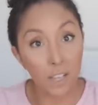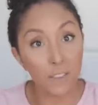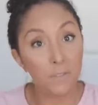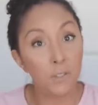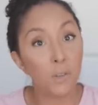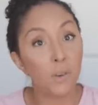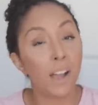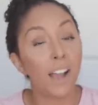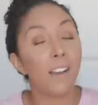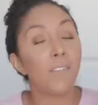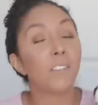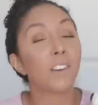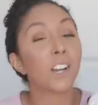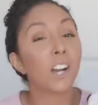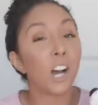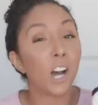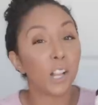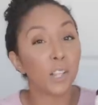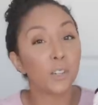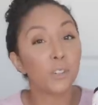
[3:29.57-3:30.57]
if you have
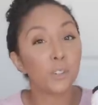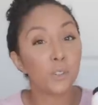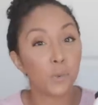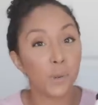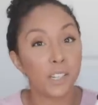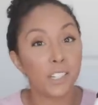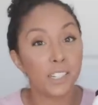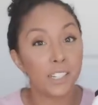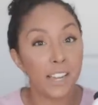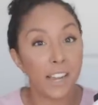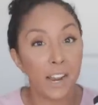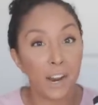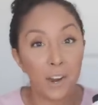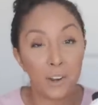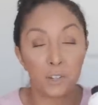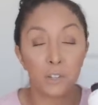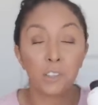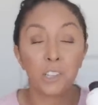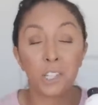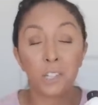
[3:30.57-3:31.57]
color treated hair
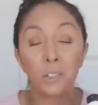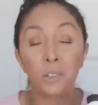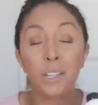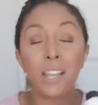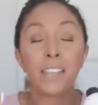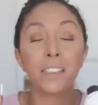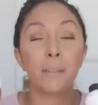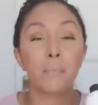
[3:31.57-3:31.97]
and you're literally in